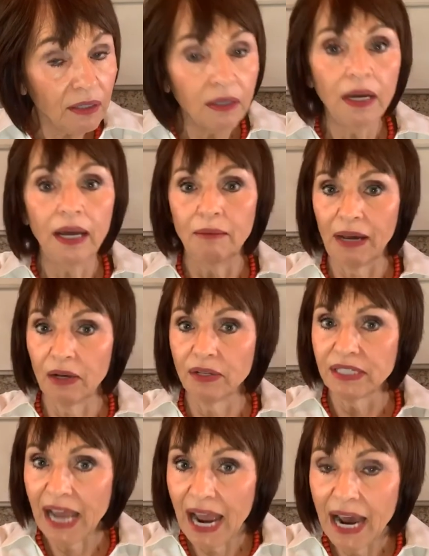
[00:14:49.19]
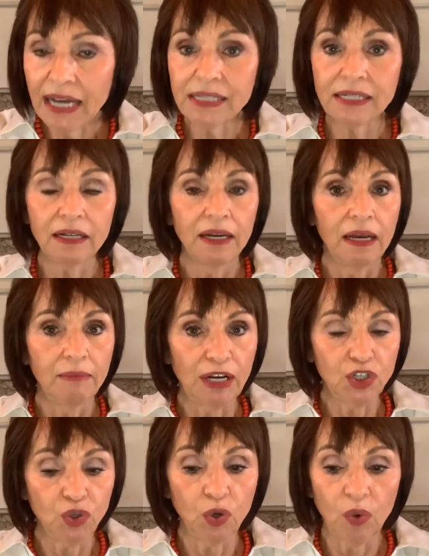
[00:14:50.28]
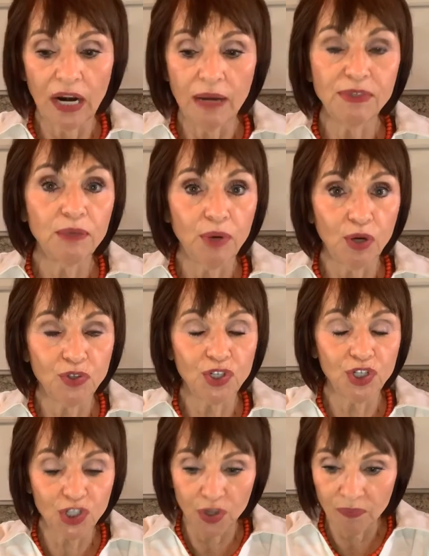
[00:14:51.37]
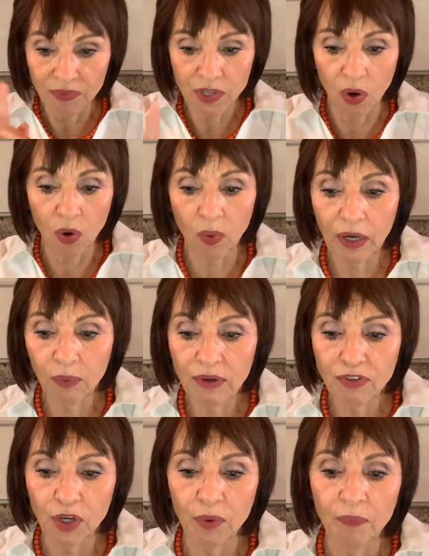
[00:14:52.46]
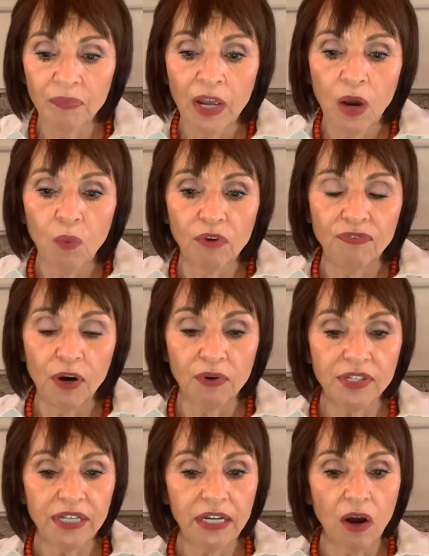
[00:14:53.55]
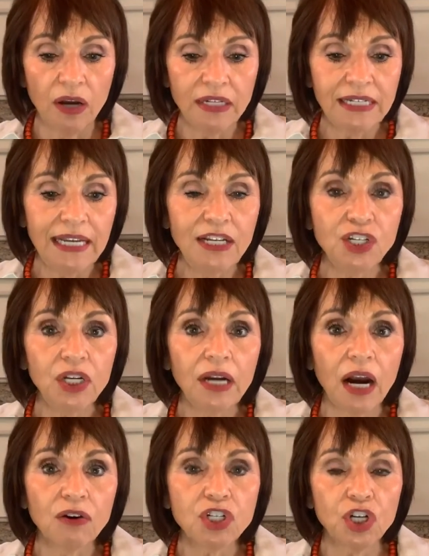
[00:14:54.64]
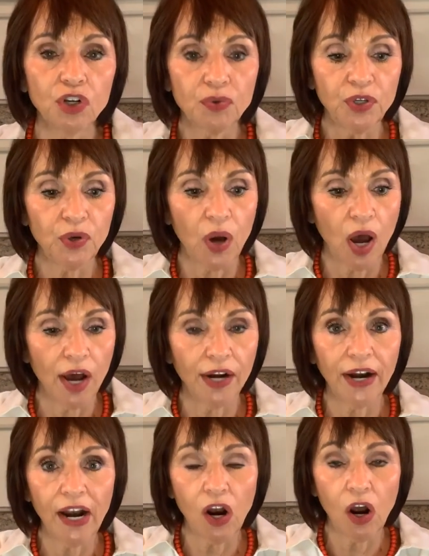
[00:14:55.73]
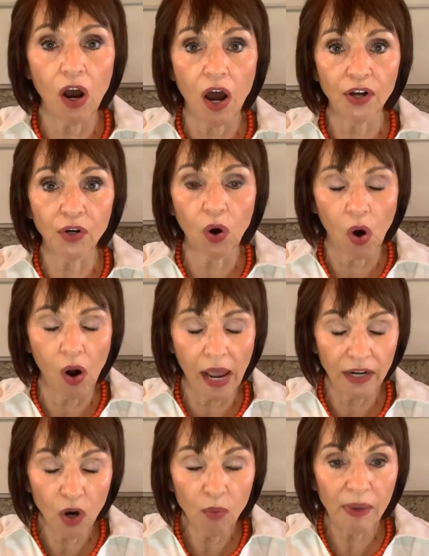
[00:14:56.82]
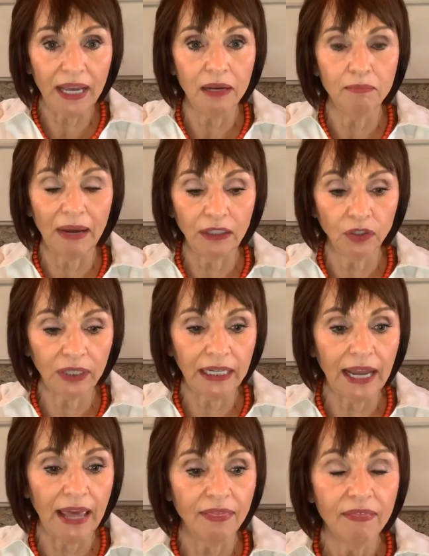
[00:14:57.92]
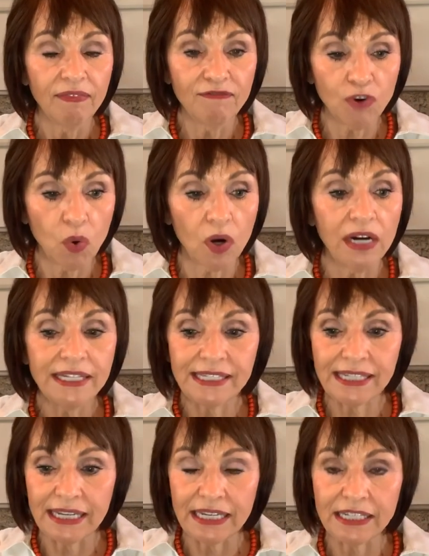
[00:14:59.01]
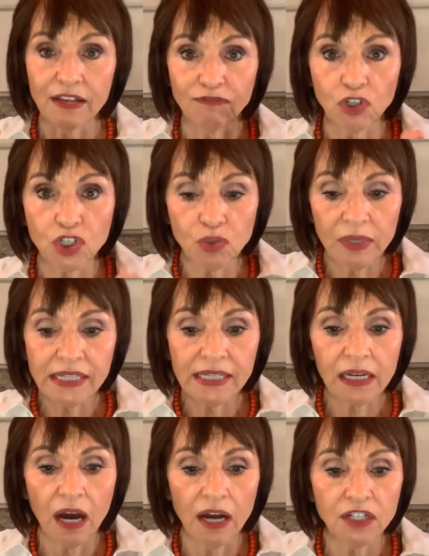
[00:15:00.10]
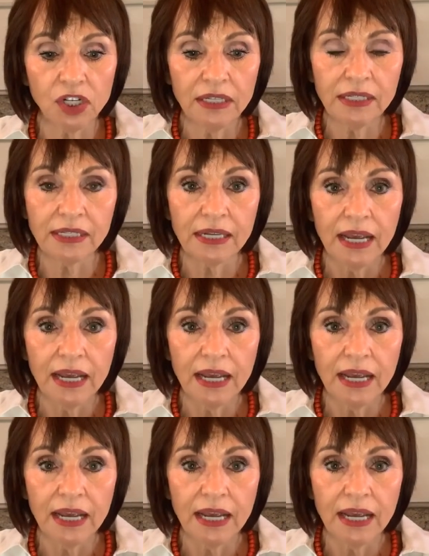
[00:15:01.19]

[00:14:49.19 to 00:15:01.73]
Am I on task? Am I doing what I'm supposed to do? So a quick review. We're focusing on teaching our children to honor and obey by looking at 4 C's. The first one is the conscience.